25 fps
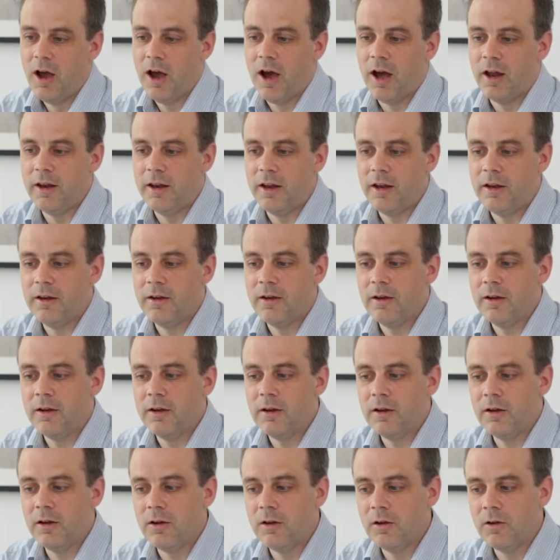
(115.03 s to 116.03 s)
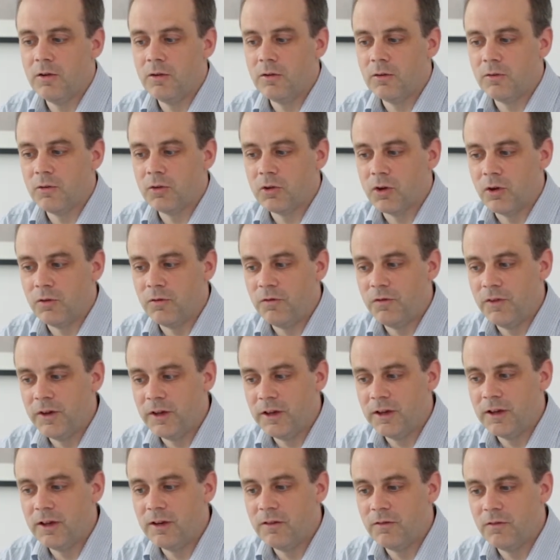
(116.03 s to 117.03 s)
And then, so
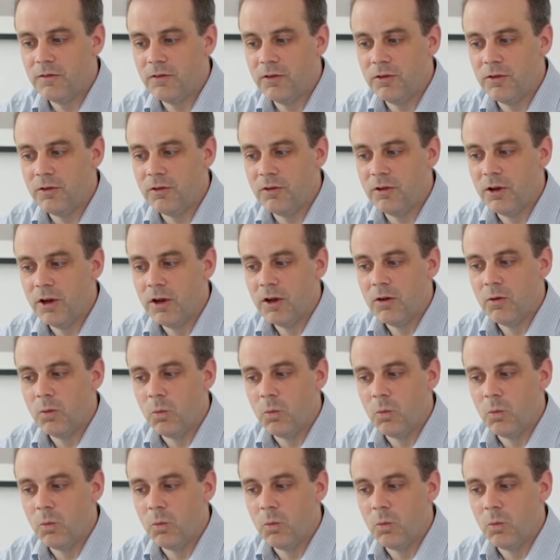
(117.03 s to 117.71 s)
thinking through